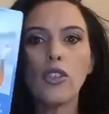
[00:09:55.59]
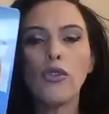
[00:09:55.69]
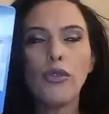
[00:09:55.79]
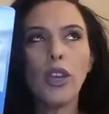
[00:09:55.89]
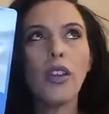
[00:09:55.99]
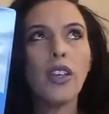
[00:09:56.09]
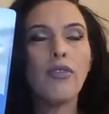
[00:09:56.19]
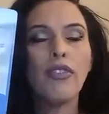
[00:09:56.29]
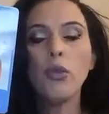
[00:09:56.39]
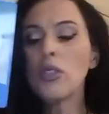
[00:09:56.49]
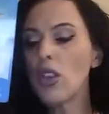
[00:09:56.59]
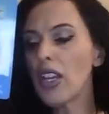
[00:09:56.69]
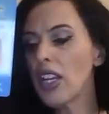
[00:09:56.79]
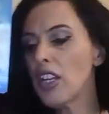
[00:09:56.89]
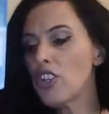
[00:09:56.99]
You it feels like
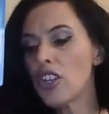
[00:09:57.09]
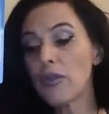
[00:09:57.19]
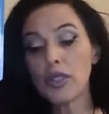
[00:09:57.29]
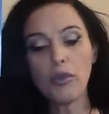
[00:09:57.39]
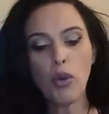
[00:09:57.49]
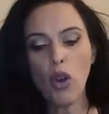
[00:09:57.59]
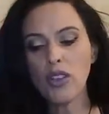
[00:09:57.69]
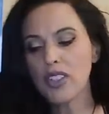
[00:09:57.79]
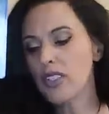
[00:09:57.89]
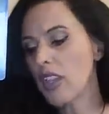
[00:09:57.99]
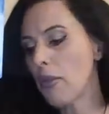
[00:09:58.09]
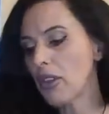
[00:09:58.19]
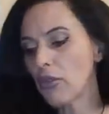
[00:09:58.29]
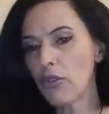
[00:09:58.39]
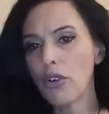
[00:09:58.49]
an energy of a surprise that's mm,
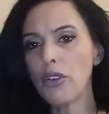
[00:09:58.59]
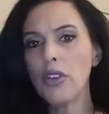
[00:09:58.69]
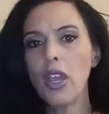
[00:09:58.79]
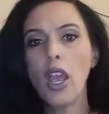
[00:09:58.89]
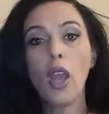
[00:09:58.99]
coming through, mm.